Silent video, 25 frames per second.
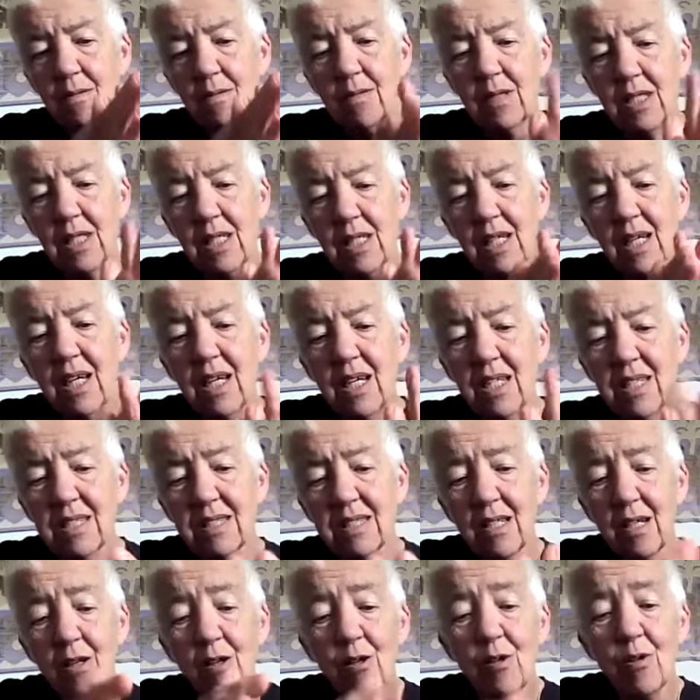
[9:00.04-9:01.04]
Yes.
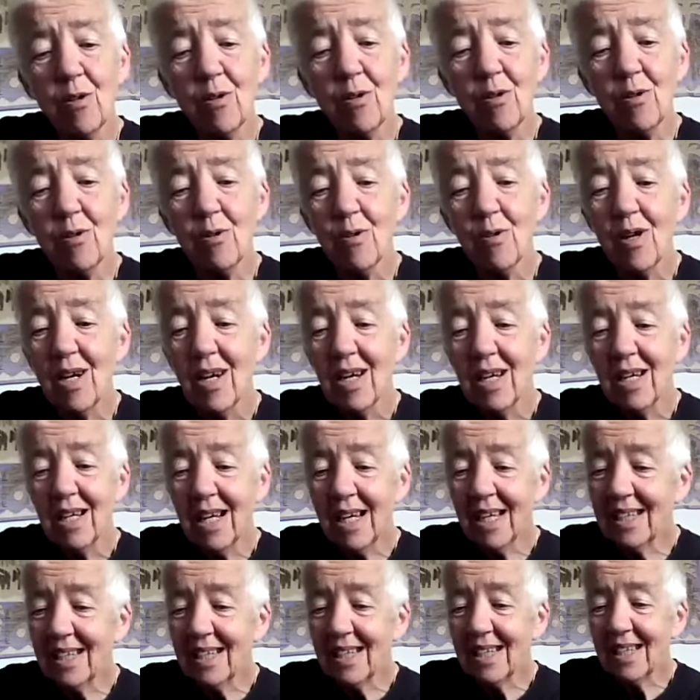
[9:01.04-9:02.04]
Oh,
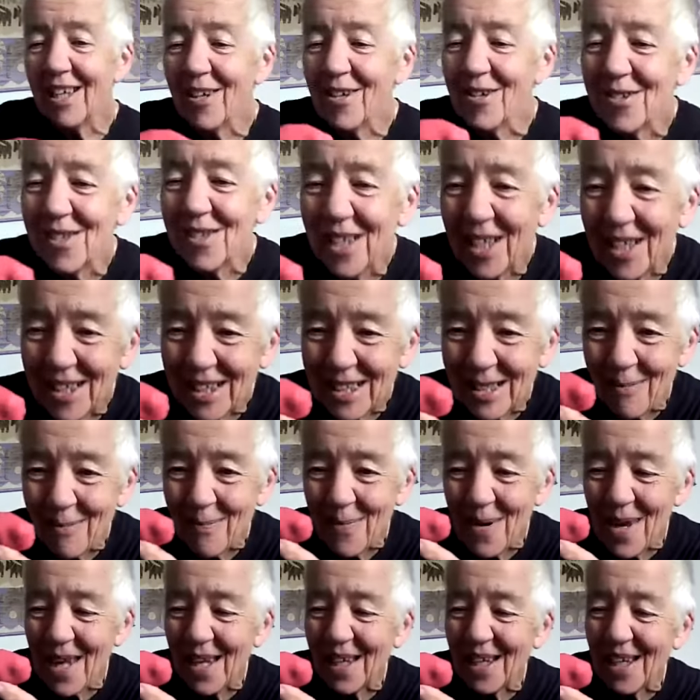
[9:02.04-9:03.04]
hello,
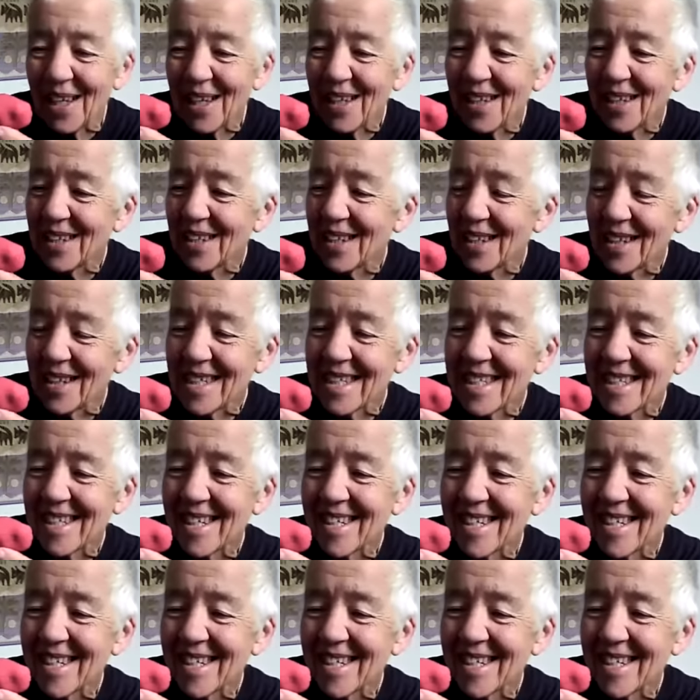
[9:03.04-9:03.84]
caterpillar. Nice to